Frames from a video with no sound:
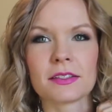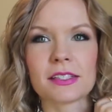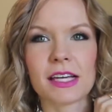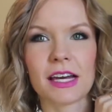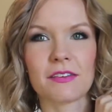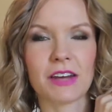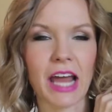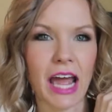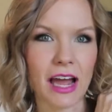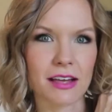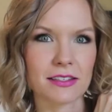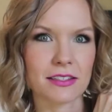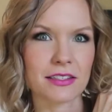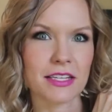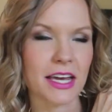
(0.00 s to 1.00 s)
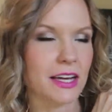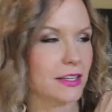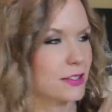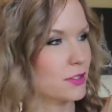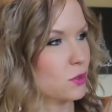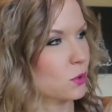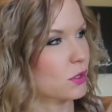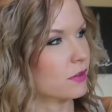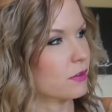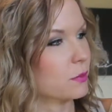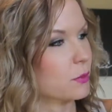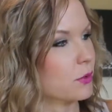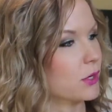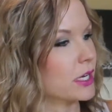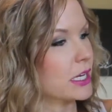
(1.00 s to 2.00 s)
Kind of an Aztec sort of a
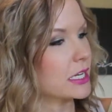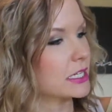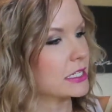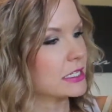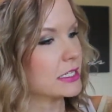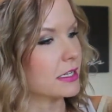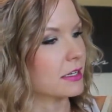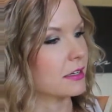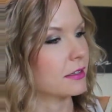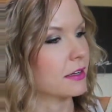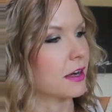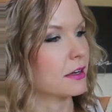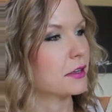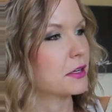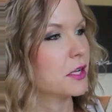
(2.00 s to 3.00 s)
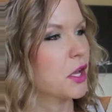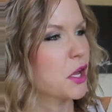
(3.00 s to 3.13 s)
print, and got